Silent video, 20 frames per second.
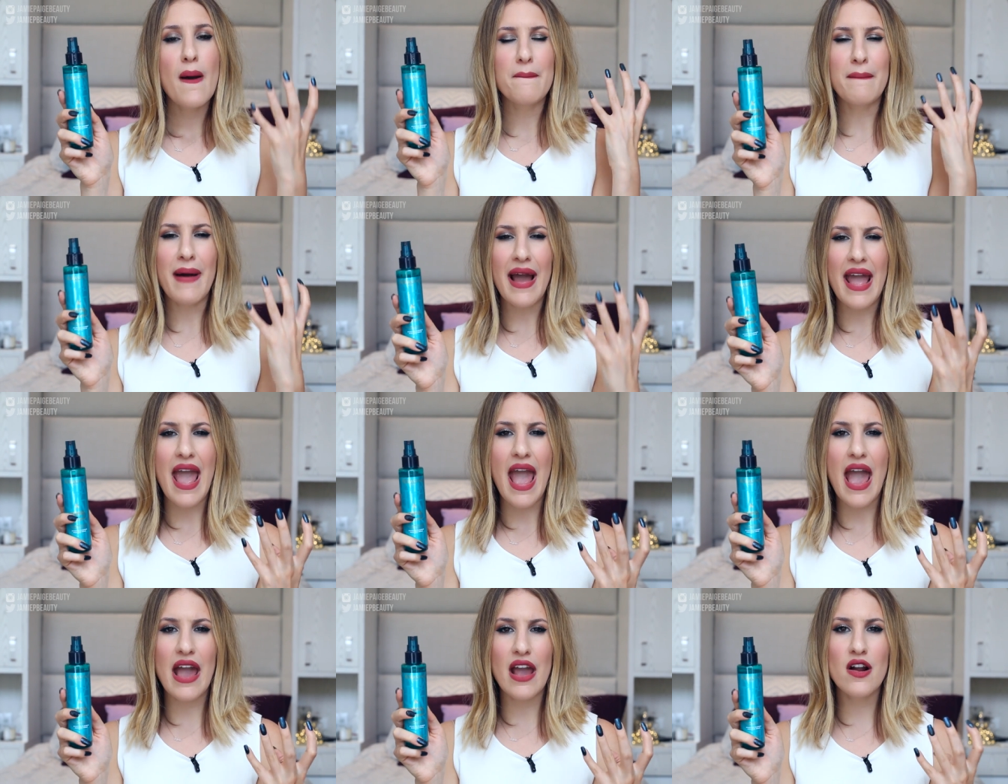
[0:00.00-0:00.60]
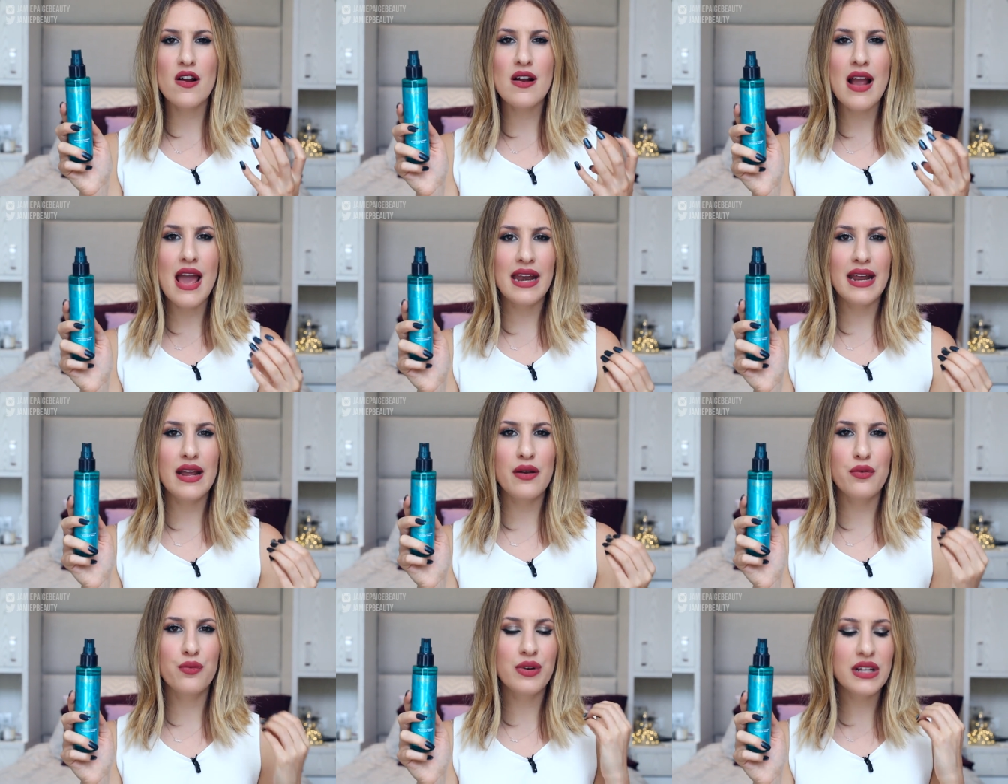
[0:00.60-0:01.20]
my hair and
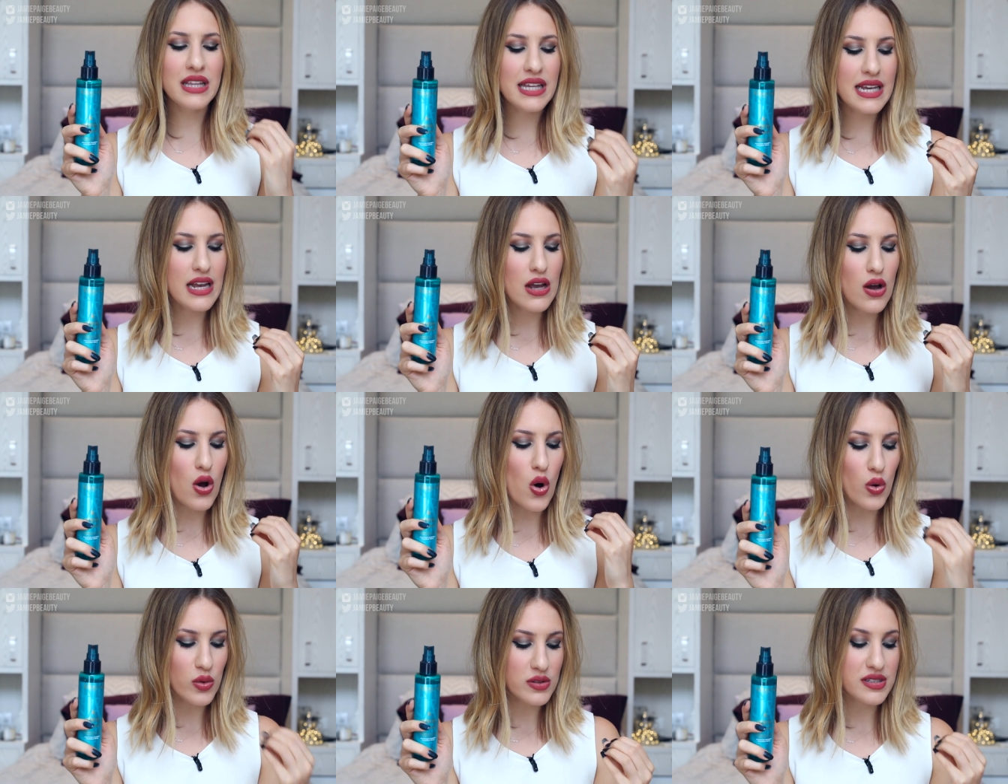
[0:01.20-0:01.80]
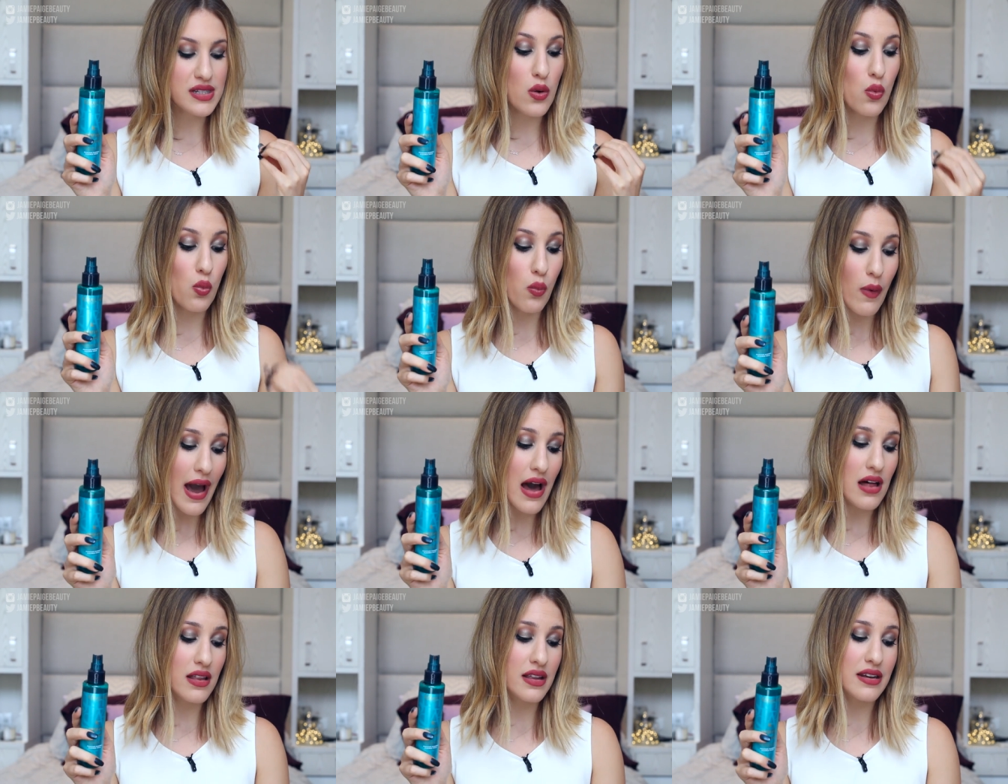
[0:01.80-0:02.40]
it really holds it
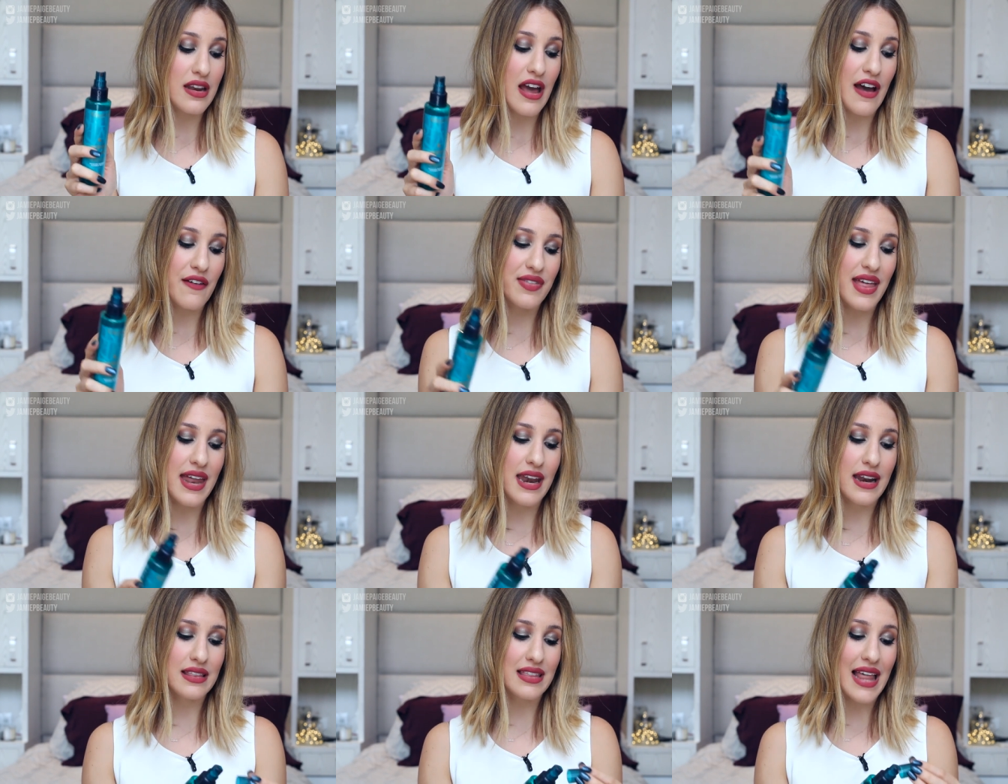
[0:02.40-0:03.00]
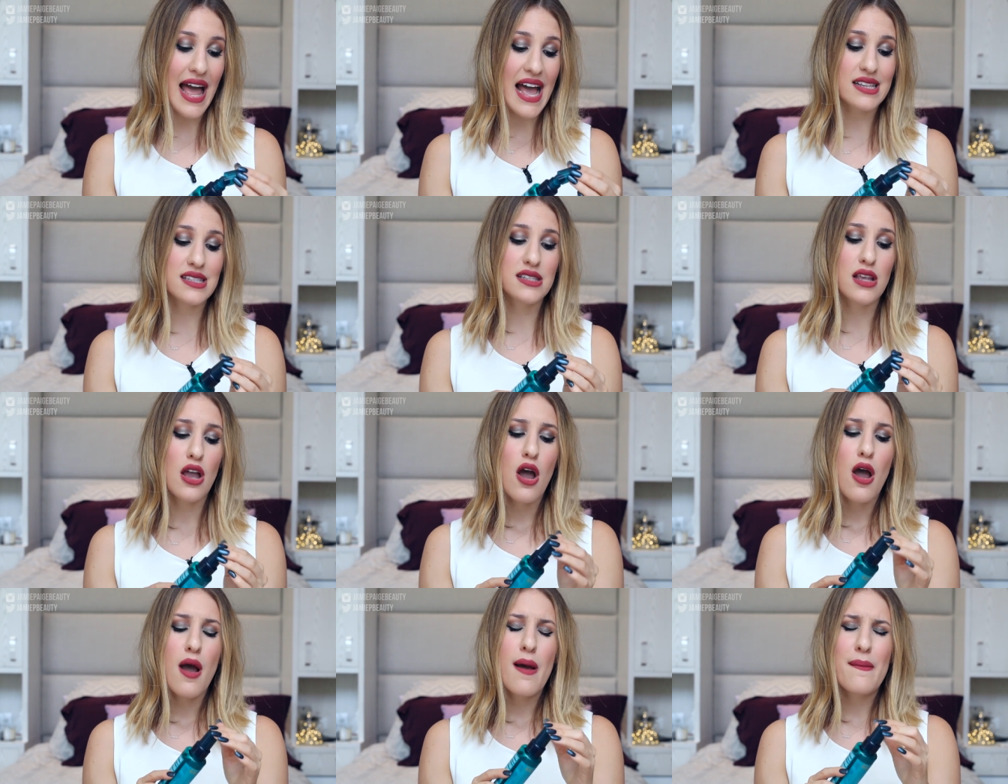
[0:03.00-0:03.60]
well enough that it
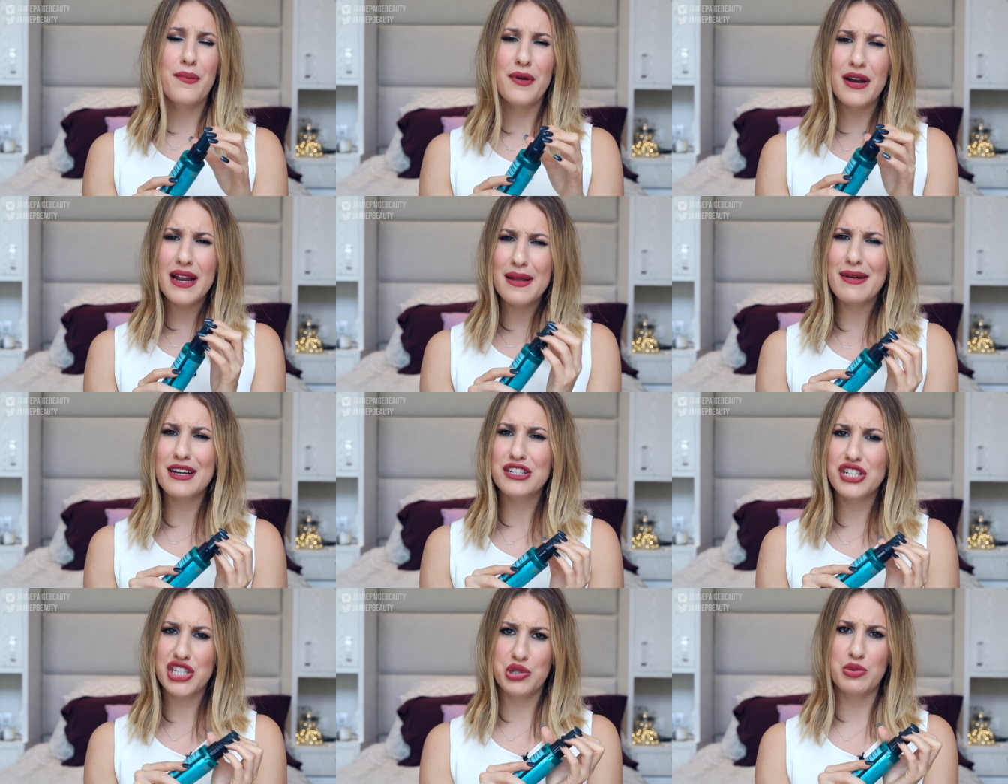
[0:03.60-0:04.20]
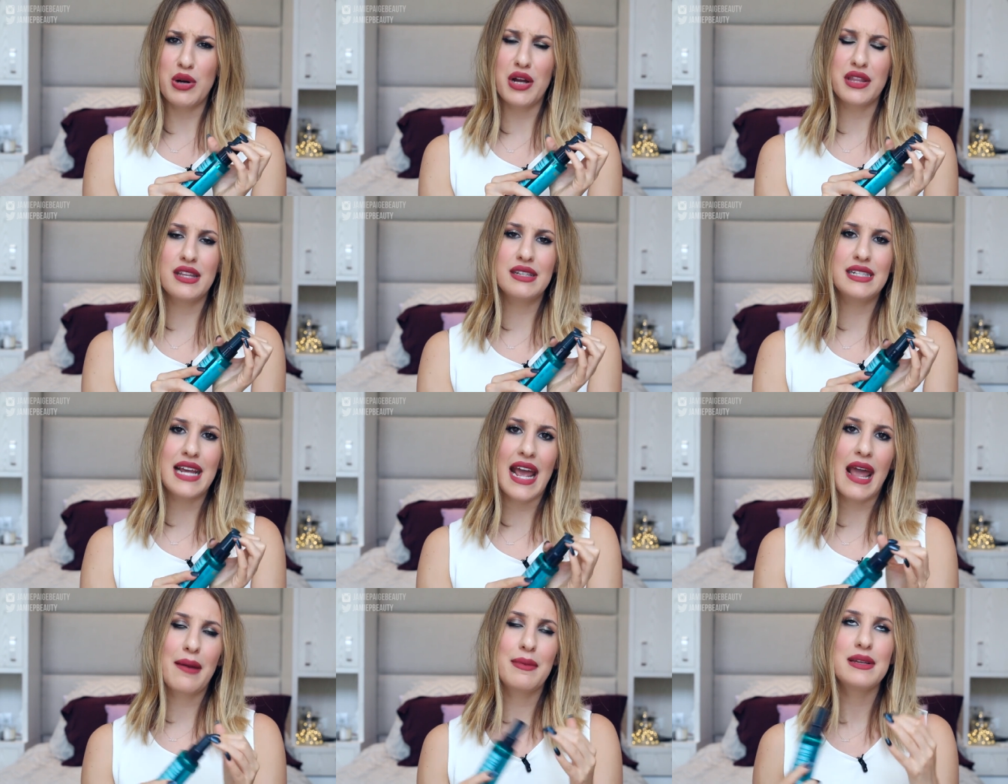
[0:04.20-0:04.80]
lasts pretty much throughout the
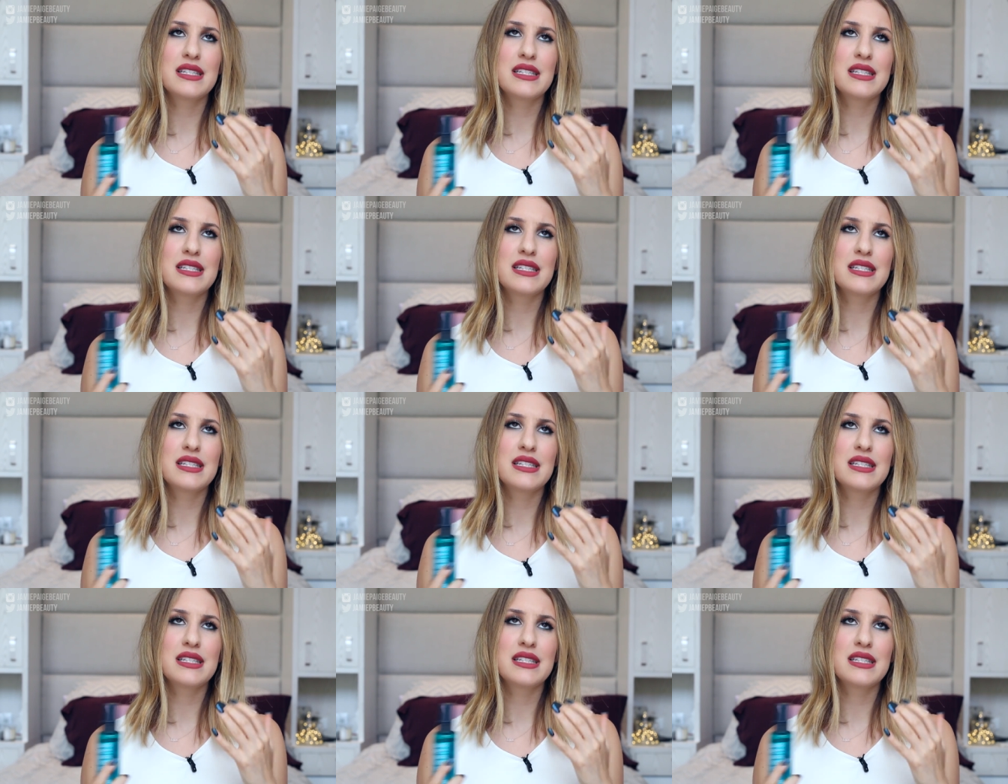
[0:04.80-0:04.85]
day.